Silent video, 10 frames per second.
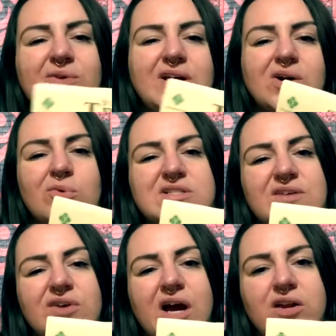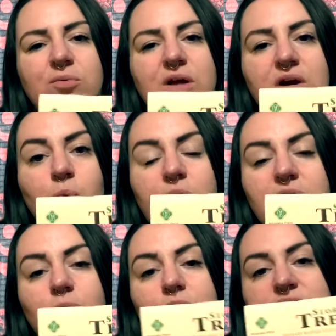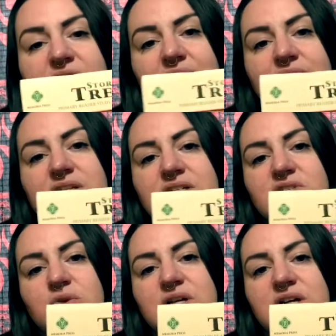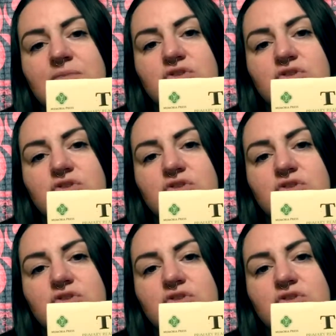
week or once every other week, we will dive into Storytime